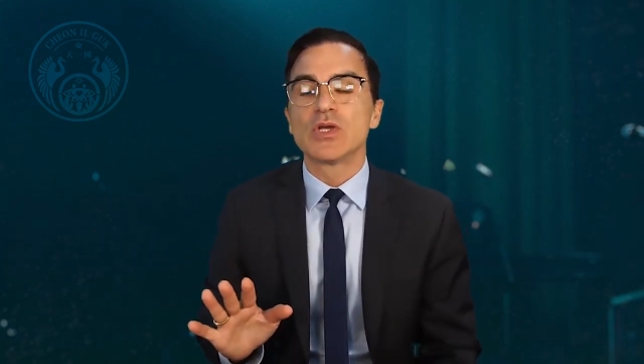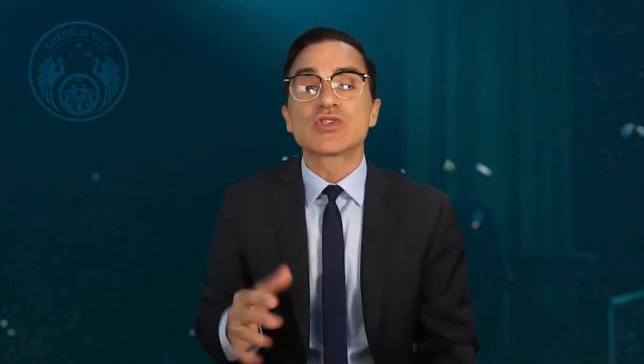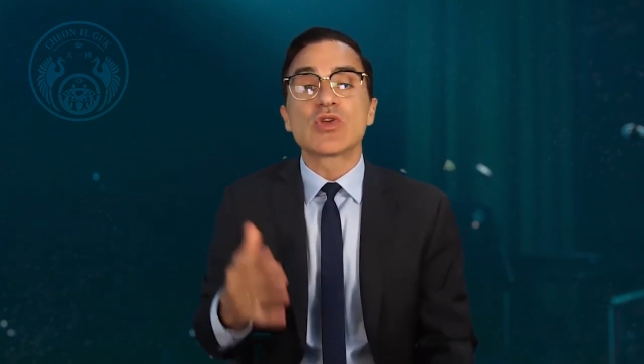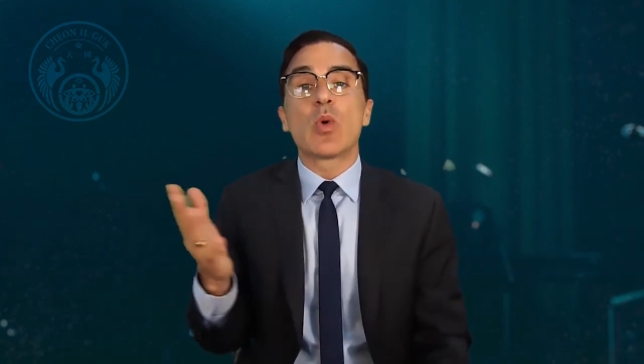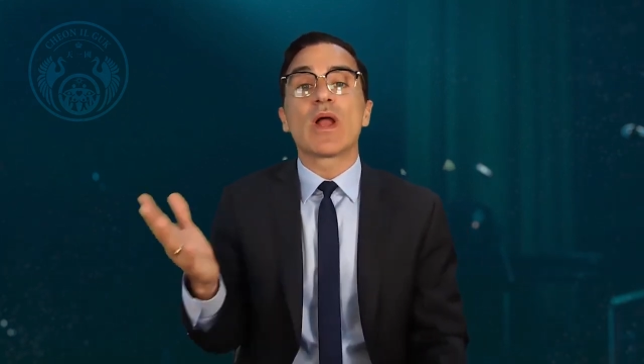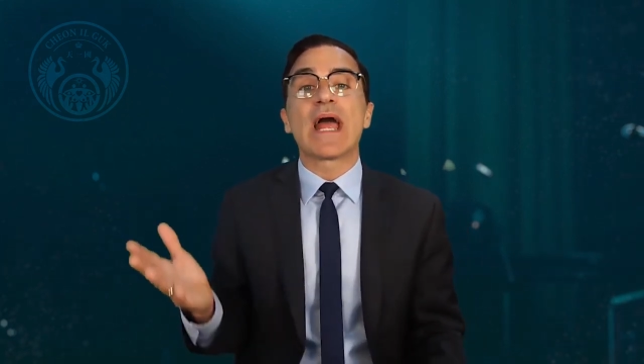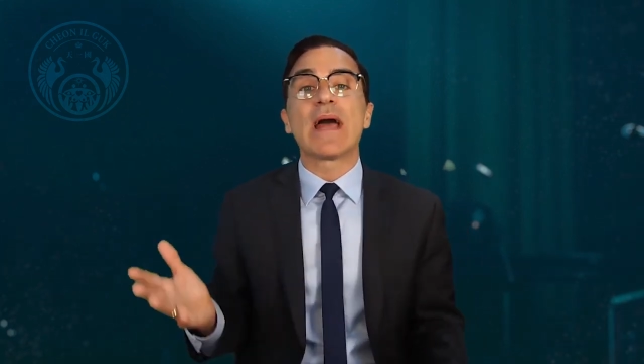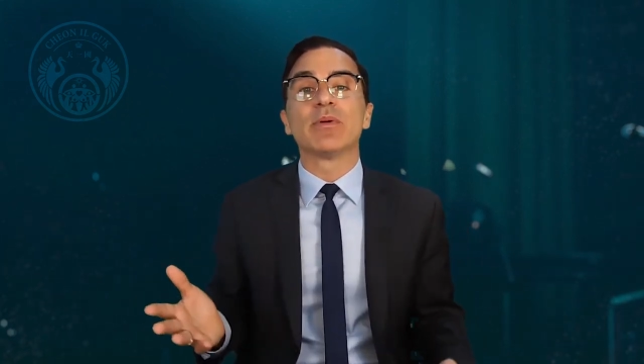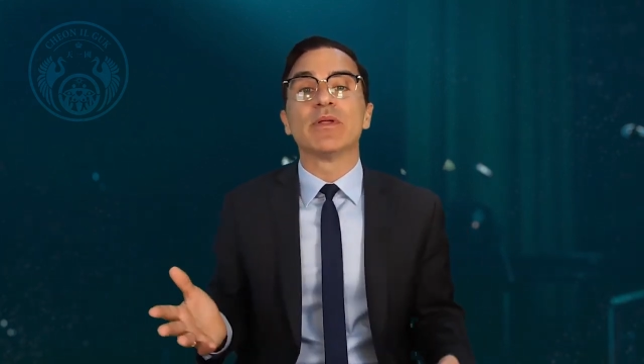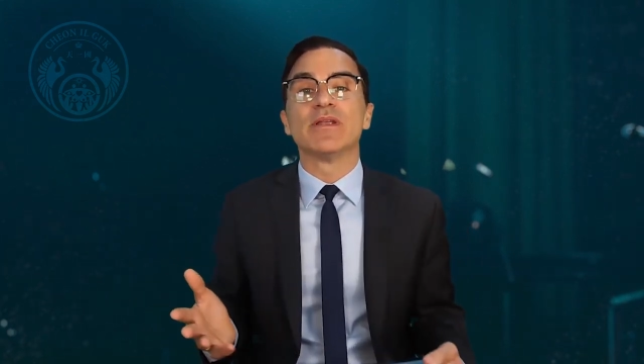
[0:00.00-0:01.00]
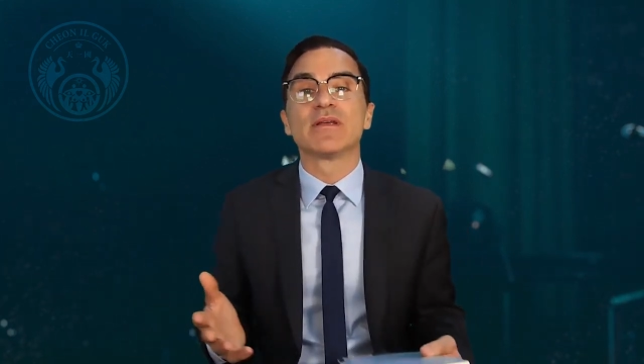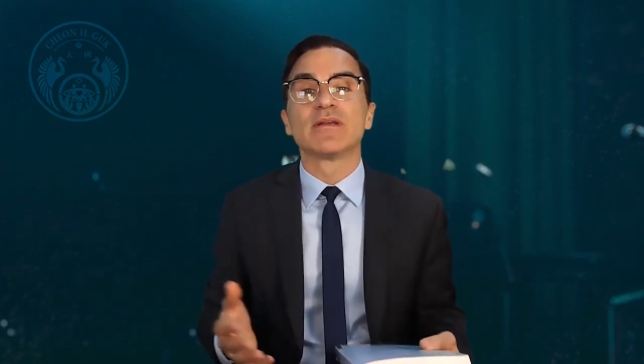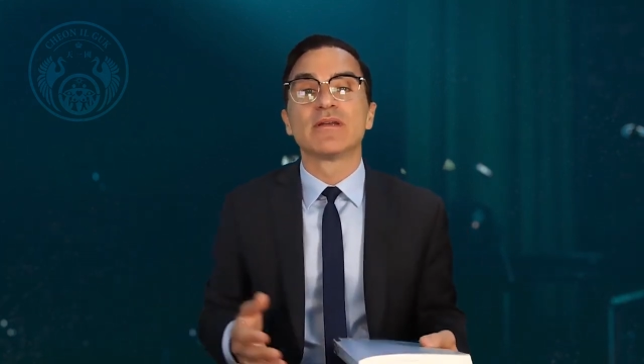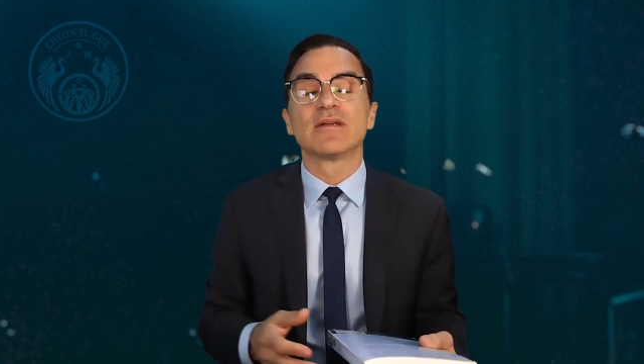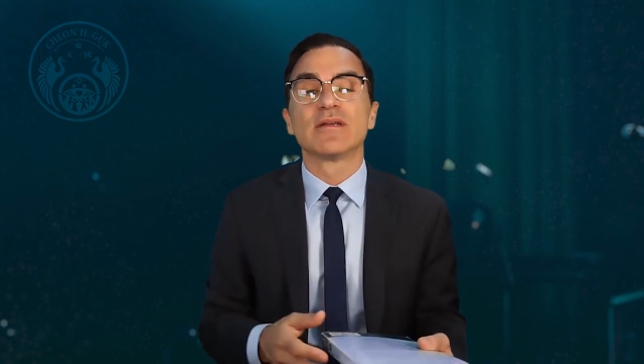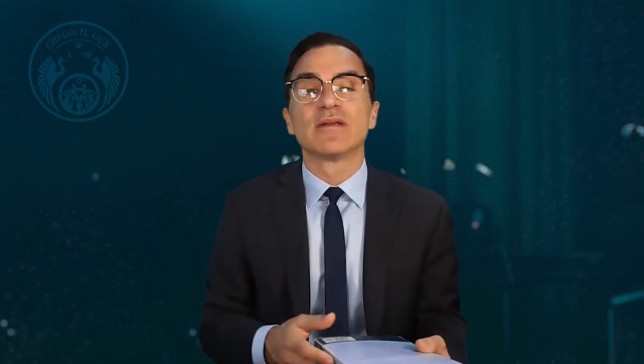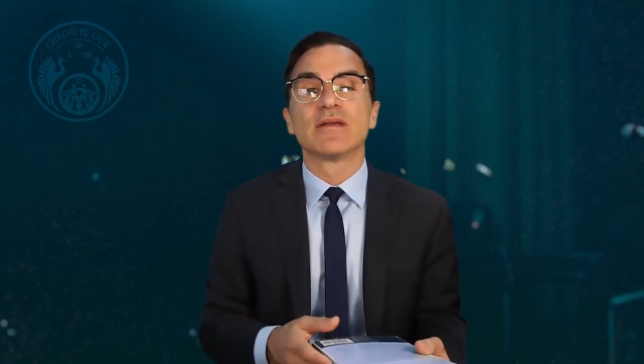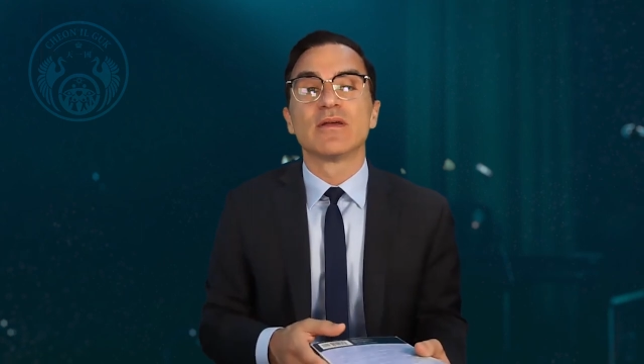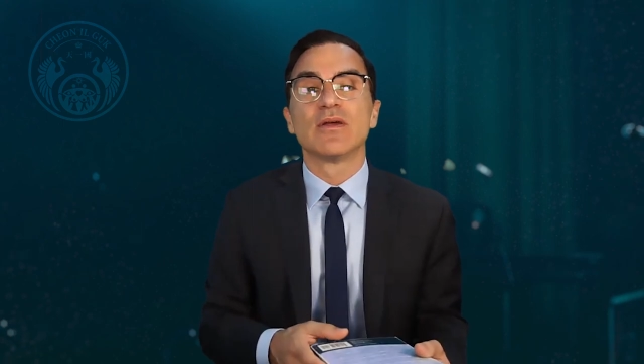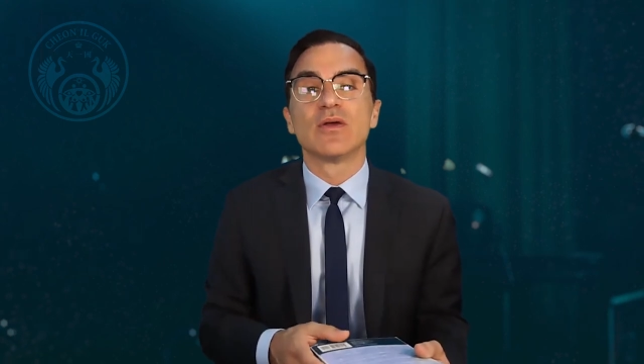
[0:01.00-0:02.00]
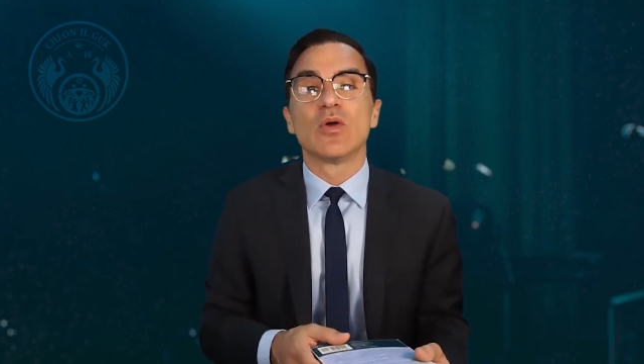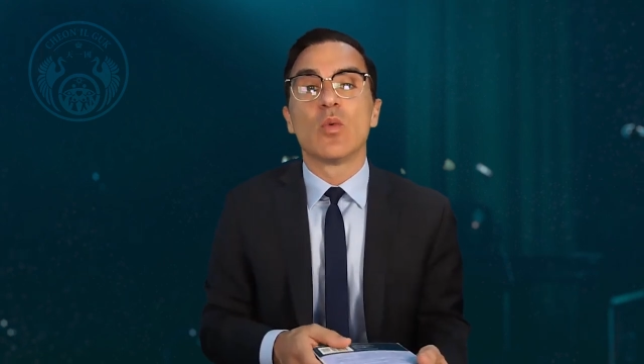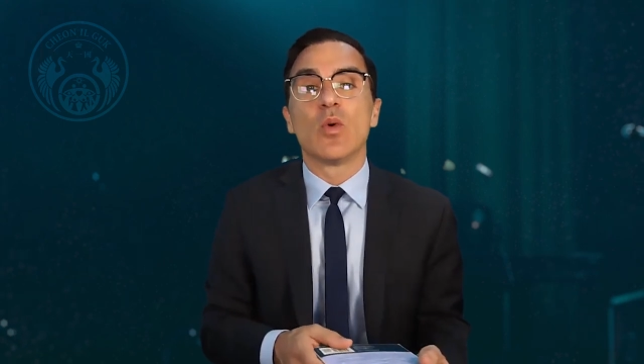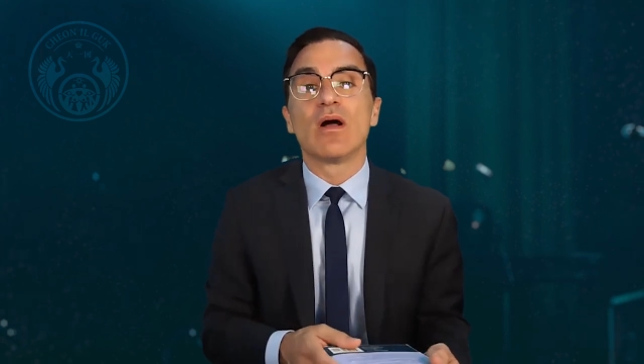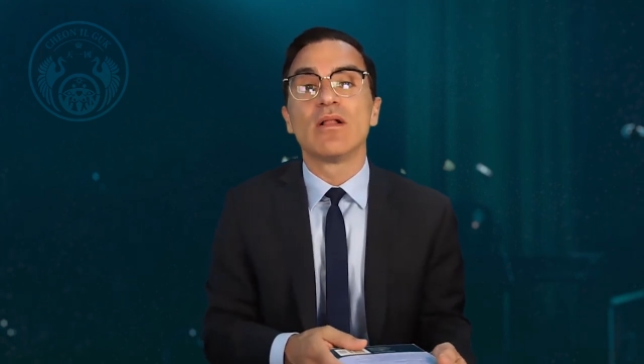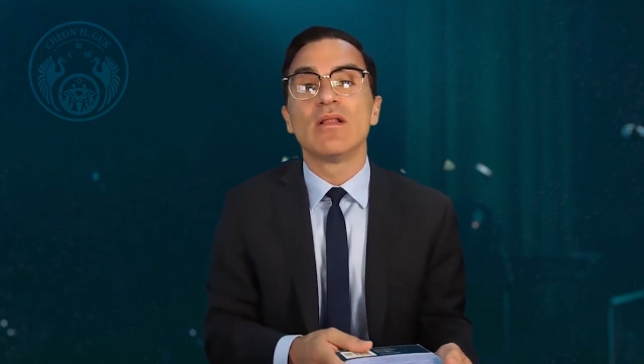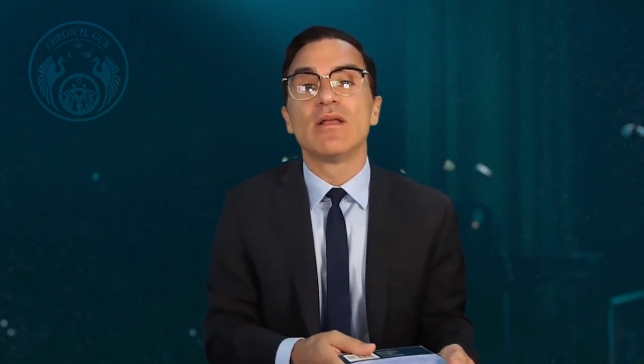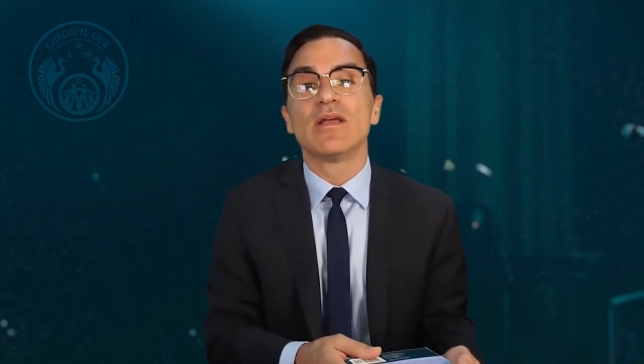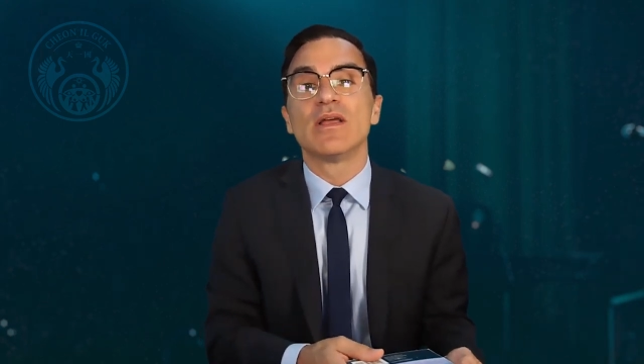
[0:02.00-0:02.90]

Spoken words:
So what happened? Well,